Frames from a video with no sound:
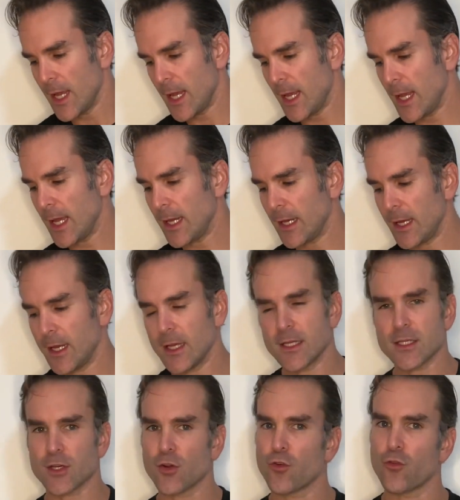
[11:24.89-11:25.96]
It
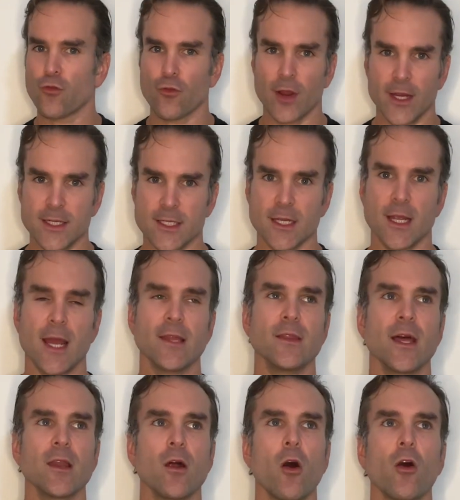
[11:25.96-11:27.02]
is crazy. And
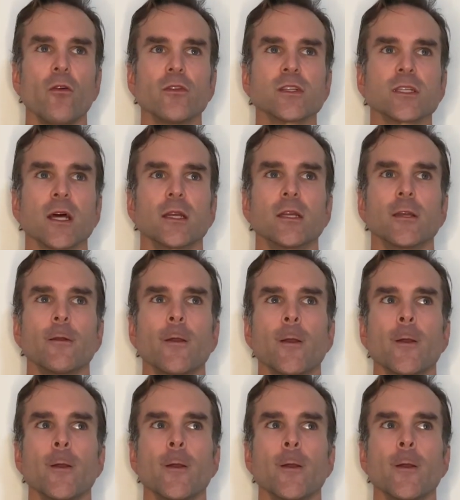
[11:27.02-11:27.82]
then all of a sudden,